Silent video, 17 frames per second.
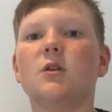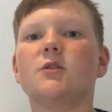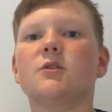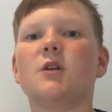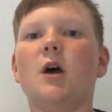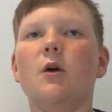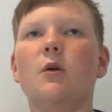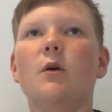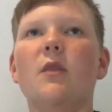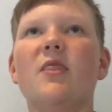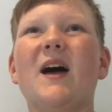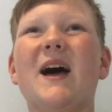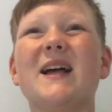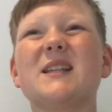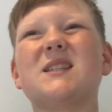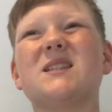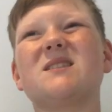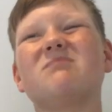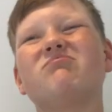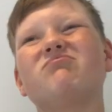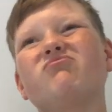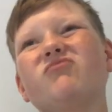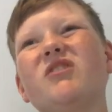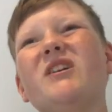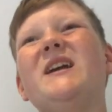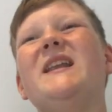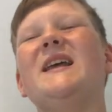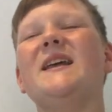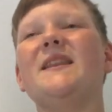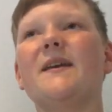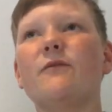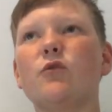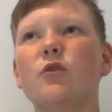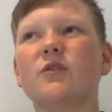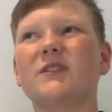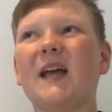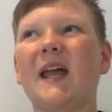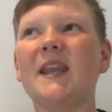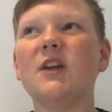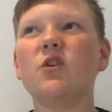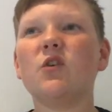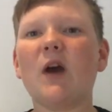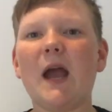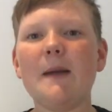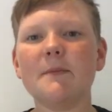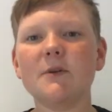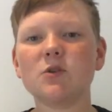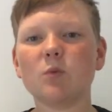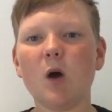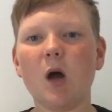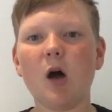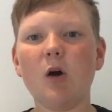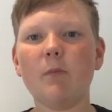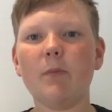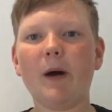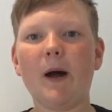So, that's really... They've got Danny Graham as well,